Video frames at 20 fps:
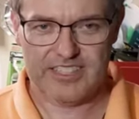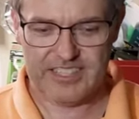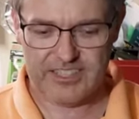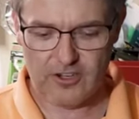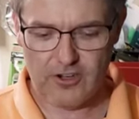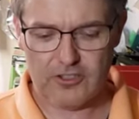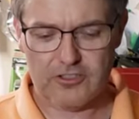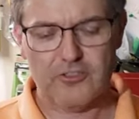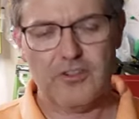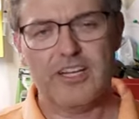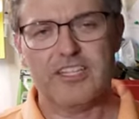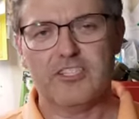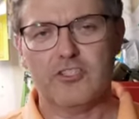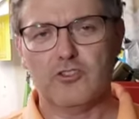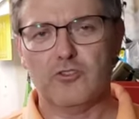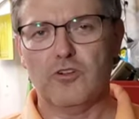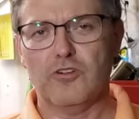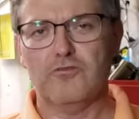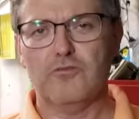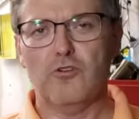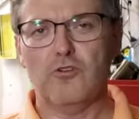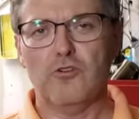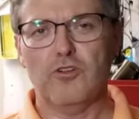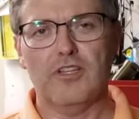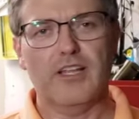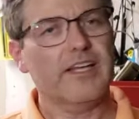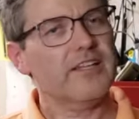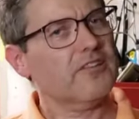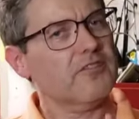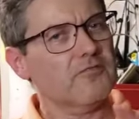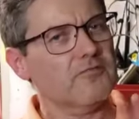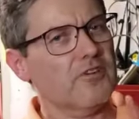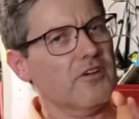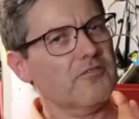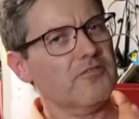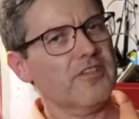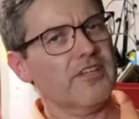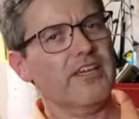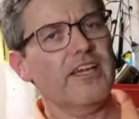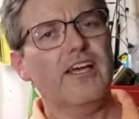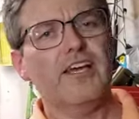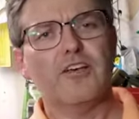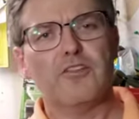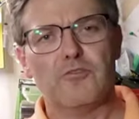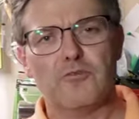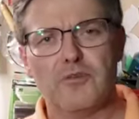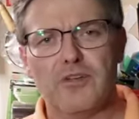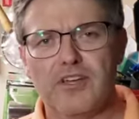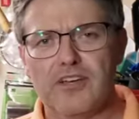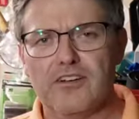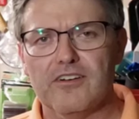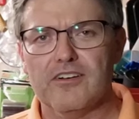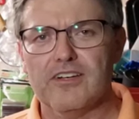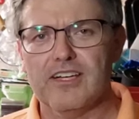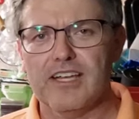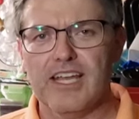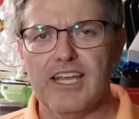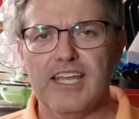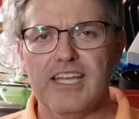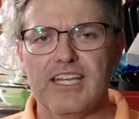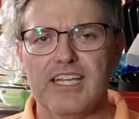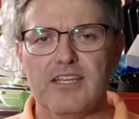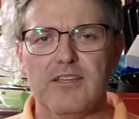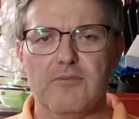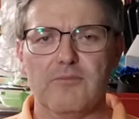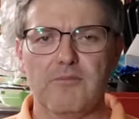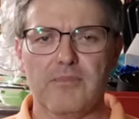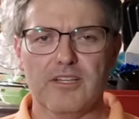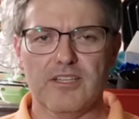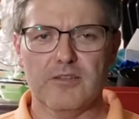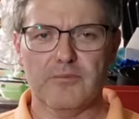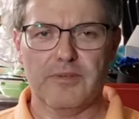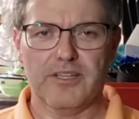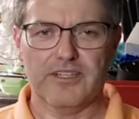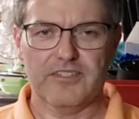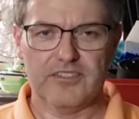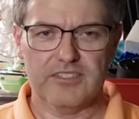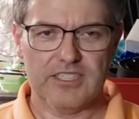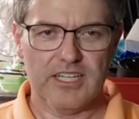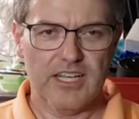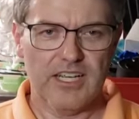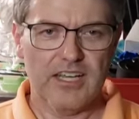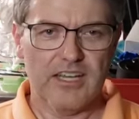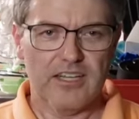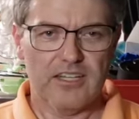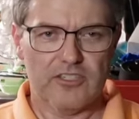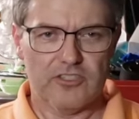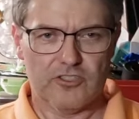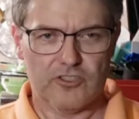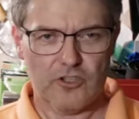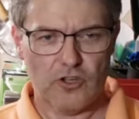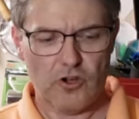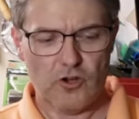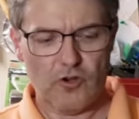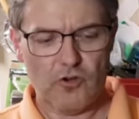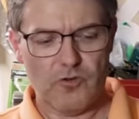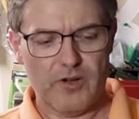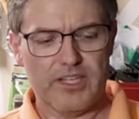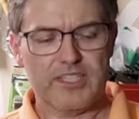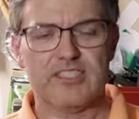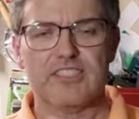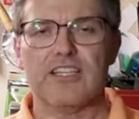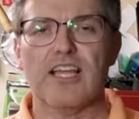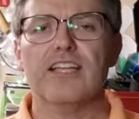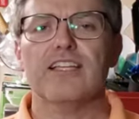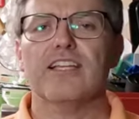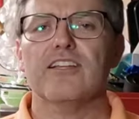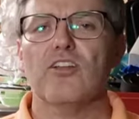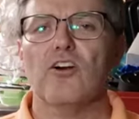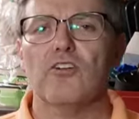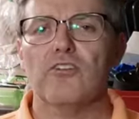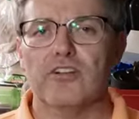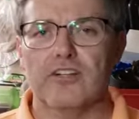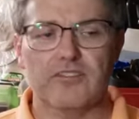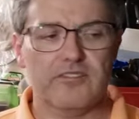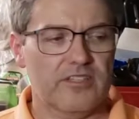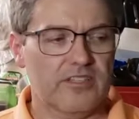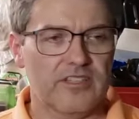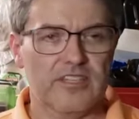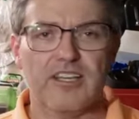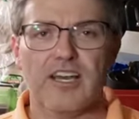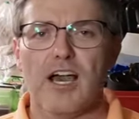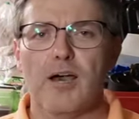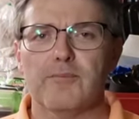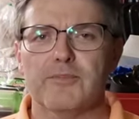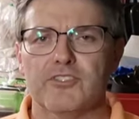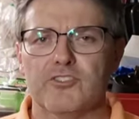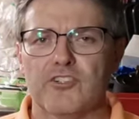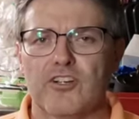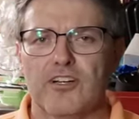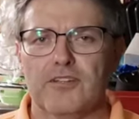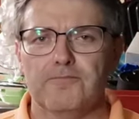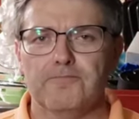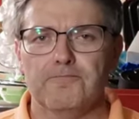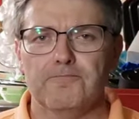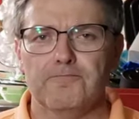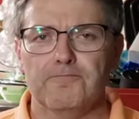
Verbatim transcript: It also has a short focal length of roughly 380 millimeters, so it's slightly longer than the Cometron.